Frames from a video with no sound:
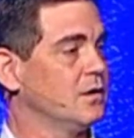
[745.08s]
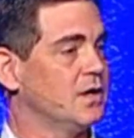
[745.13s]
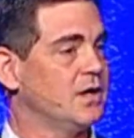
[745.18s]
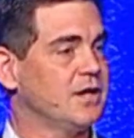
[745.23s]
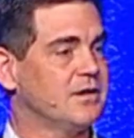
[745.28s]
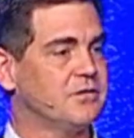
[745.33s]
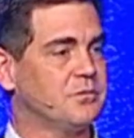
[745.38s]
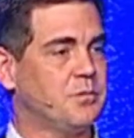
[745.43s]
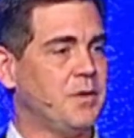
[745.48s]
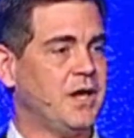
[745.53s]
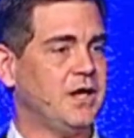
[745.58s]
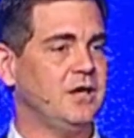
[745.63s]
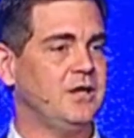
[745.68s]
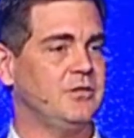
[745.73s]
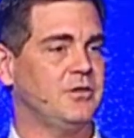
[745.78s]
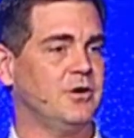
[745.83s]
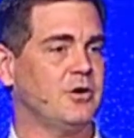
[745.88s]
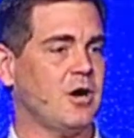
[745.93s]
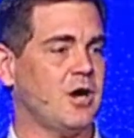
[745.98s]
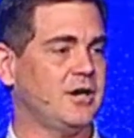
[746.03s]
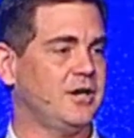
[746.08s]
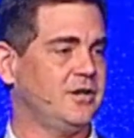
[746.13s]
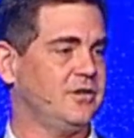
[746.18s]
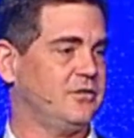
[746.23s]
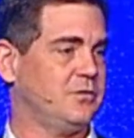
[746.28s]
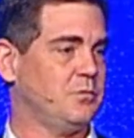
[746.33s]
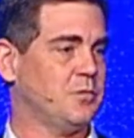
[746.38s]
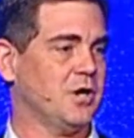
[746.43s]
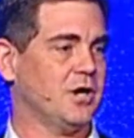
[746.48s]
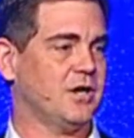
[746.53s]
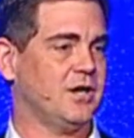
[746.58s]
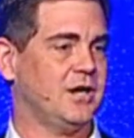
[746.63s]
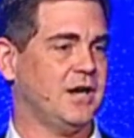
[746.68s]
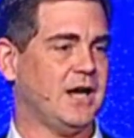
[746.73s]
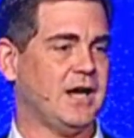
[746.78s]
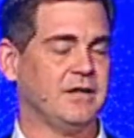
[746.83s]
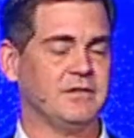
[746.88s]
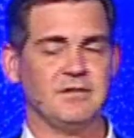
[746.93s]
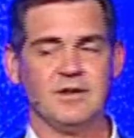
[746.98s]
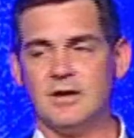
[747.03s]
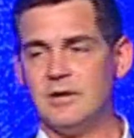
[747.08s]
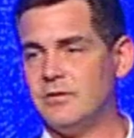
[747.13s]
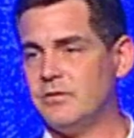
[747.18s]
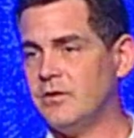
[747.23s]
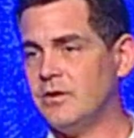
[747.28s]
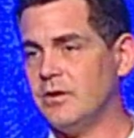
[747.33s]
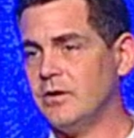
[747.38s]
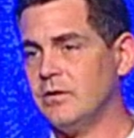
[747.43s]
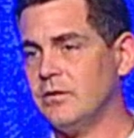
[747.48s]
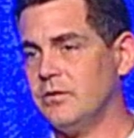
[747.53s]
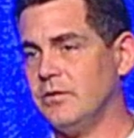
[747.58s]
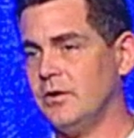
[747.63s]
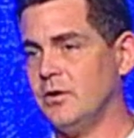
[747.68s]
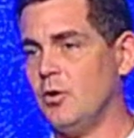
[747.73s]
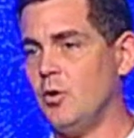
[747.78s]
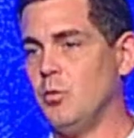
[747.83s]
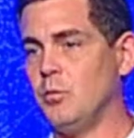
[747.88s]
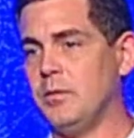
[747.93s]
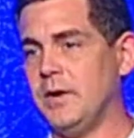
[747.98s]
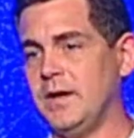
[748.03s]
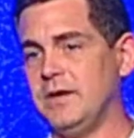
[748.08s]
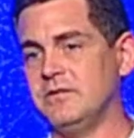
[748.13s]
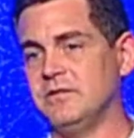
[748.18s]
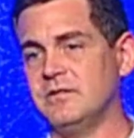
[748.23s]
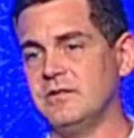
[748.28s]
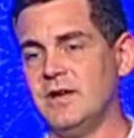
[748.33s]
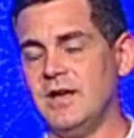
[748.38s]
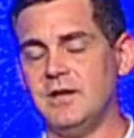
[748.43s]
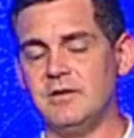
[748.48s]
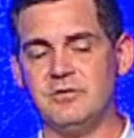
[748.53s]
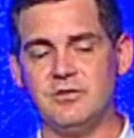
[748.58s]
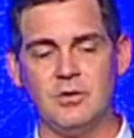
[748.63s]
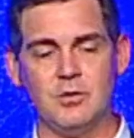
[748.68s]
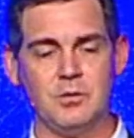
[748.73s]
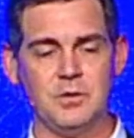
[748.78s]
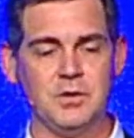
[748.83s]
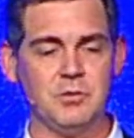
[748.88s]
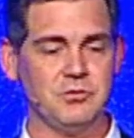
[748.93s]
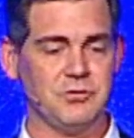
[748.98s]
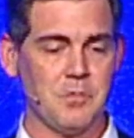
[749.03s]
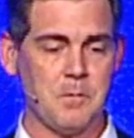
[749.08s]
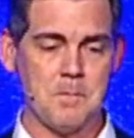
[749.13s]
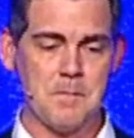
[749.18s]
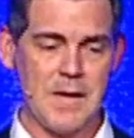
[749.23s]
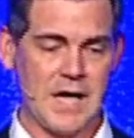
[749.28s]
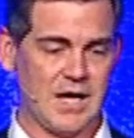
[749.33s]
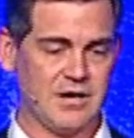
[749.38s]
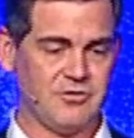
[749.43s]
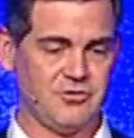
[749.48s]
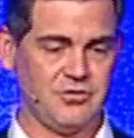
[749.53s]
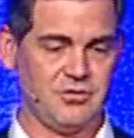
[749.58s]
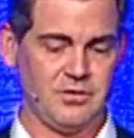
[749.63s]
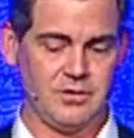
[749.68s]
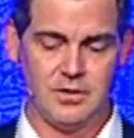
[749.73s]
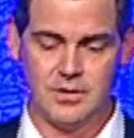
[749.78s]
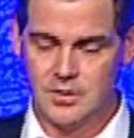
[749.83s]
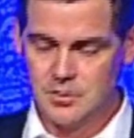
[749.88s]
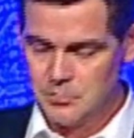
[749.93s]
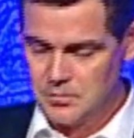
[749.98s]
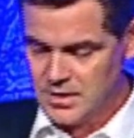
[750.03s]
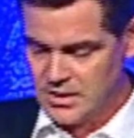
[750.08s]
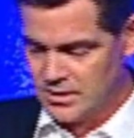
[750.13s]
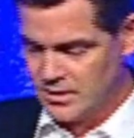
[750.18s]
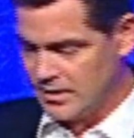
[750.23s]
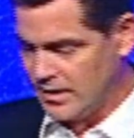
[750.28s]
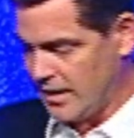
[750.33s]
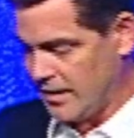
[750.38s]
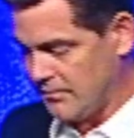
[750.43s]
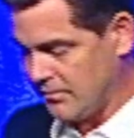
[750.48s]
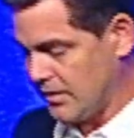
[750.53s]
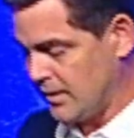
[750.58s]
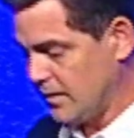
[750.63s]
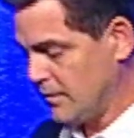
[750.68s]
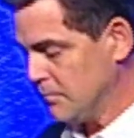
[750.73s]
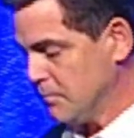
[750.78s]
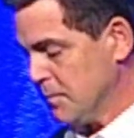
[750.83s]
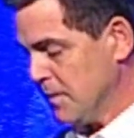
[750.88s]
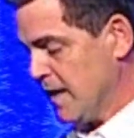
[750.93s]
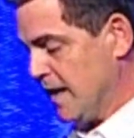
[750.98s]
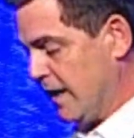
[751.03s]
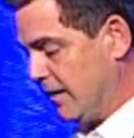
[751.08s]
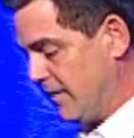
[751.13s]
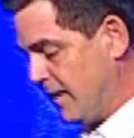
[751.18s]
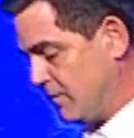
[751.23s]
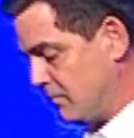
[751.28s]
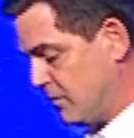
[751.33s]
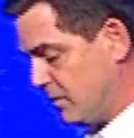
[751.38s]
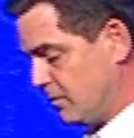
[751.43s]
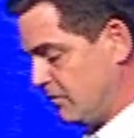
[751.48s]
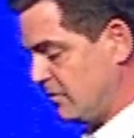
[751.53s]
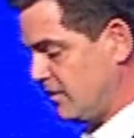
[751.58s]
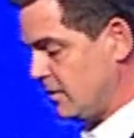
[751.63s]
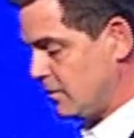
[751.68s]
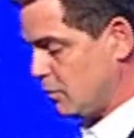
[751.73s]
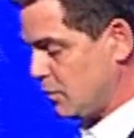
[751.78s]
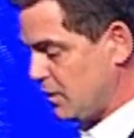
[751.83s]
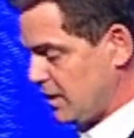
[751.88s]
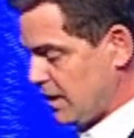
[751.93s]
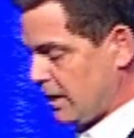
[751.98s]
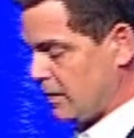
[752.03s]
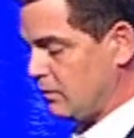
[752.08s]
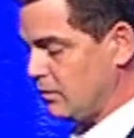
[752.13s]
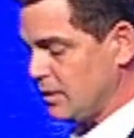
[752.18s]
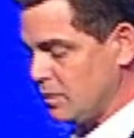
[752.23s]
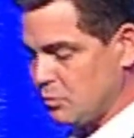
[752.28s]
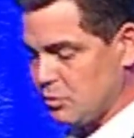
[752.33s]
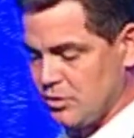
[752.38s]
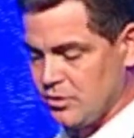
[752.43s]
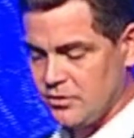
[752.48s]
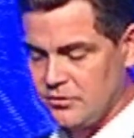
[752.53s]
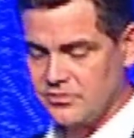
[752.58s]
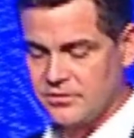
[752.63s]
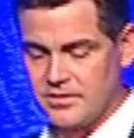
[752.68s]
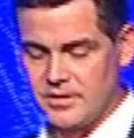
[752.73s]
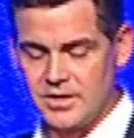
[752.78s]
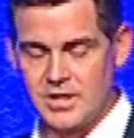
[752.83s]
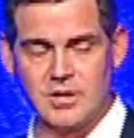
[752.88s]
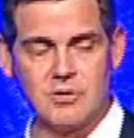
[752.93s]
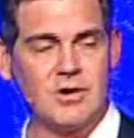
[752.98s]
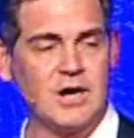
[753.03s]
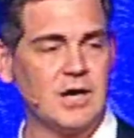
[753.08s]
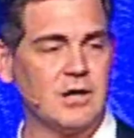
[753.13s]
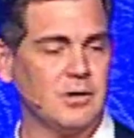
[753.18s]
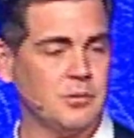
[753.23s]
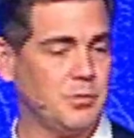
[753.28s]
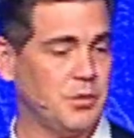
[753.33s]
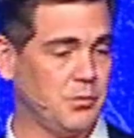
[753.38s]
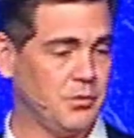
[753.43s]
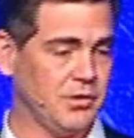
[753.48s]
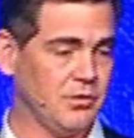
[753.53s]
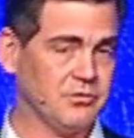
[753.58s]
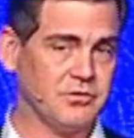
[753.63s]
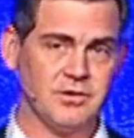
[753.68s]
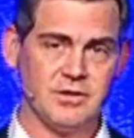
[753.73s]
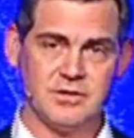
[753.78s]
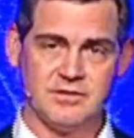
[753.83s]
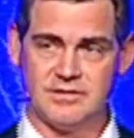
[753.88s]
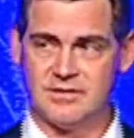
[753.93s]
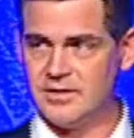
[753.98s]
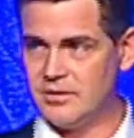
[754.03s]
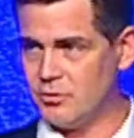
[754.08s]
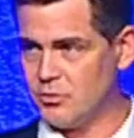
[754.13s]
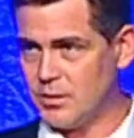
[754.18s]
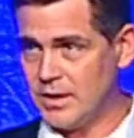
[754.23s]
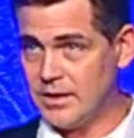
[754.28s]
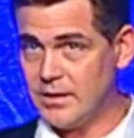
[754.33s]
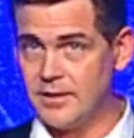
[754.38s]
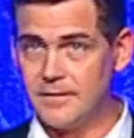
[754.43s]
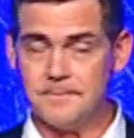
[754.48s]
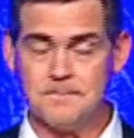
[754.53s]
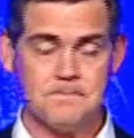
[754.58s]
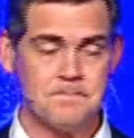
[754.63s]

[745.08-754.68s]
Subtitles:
expanding their audience market outside of their home base. And so it was a match made in heaven. And that first year, we not only produced the Nutcracker, but we also did Cinderella.